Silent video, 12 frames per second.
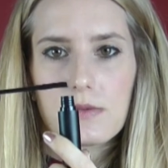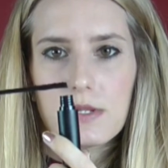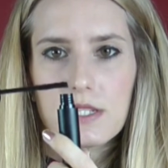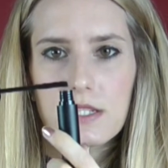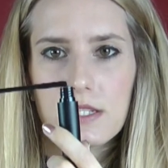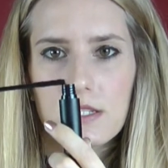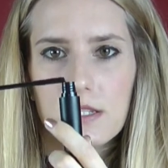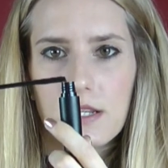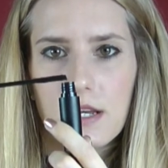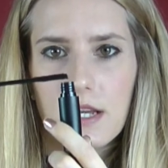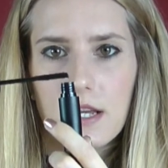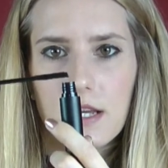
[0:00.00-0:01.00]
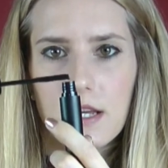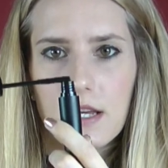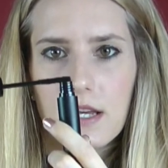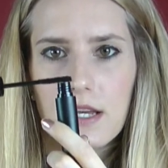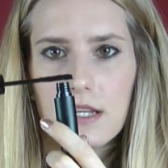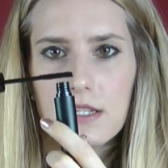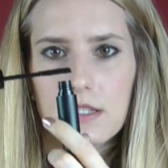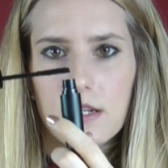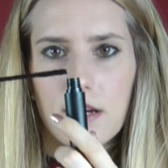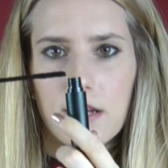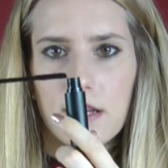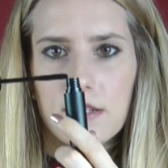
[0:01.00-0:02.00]
which are just like
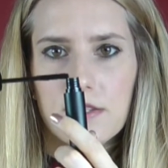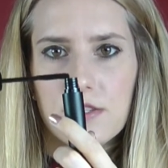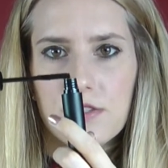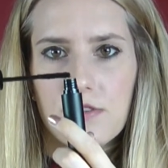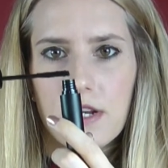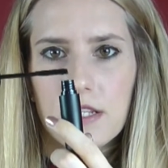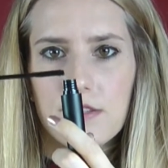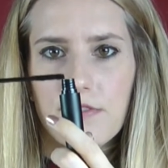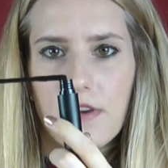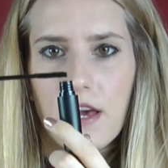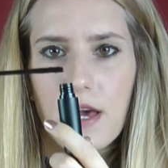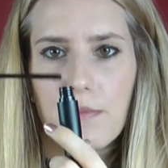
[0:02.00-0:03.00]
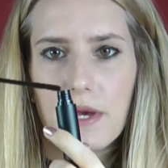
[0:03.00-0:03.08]
tiny strands of hair